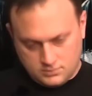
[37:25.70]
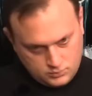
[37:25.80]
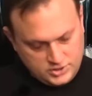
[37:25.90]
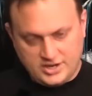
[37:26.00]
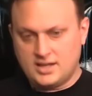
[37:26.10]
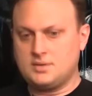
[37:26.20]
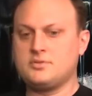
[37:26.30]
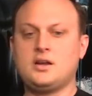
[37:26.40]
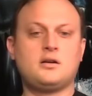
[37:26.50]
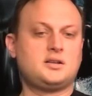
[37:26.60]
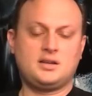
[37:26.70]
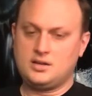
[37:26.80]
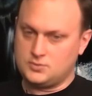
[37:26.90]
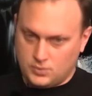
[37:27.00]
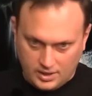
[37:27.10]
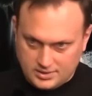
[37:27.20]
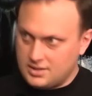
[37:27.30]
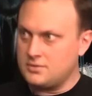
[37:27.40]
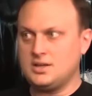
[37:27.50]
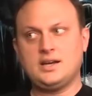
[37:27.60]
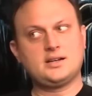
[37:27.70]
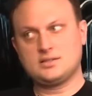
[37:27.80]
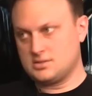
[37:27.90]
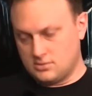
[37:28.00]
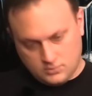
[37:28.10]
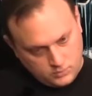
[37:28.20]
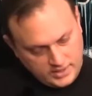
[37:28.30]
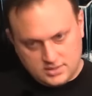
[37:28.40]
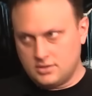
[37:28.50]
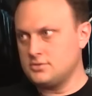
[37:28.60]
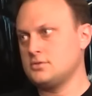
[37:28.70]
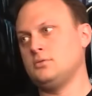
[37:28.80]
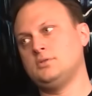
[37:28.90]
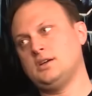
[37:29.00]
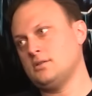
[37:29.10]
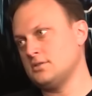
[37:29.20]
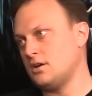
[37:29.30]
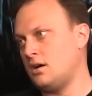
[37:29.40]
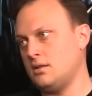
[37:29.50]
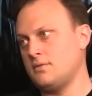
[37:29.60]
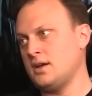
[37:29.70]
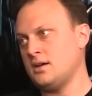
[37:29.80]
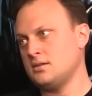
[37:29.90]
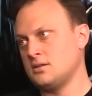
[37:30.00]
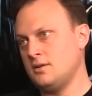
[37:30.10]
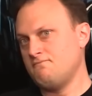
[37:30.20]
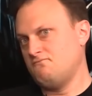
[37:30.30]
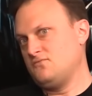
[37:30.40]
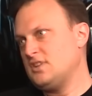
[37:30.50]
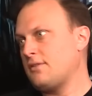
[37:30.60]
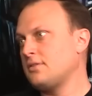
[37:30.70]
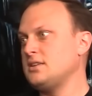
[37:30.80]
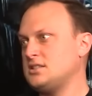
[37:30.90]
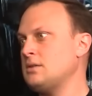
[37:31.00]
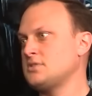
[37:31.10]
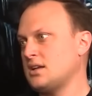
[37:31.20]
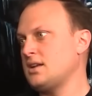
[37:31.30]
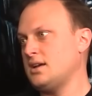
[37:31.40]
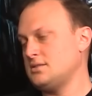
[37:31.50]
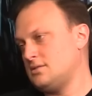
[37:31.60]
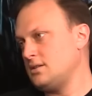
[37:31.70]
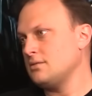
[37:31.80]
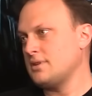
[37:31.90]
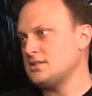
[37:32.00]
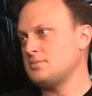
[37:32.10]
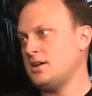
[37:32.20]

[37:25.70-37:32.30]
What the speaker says: which ad to prioritize, where to go next, when to use cooldowns, all of that definitely seems like it has its